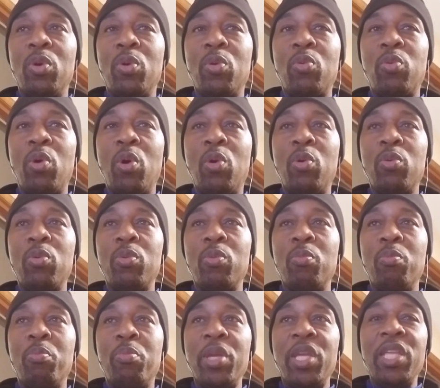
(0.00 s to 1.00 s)
quote,
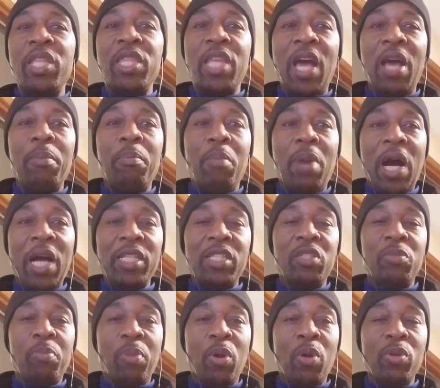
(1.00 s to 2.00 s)
be that Mott's
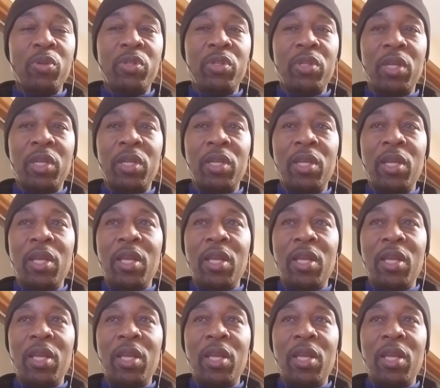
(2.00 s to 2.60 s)
person